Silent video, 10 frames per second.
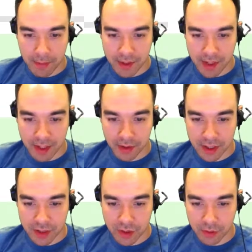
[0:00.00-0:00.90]
He's added
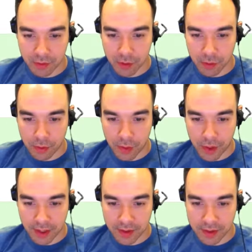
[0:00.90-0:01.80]
these two new things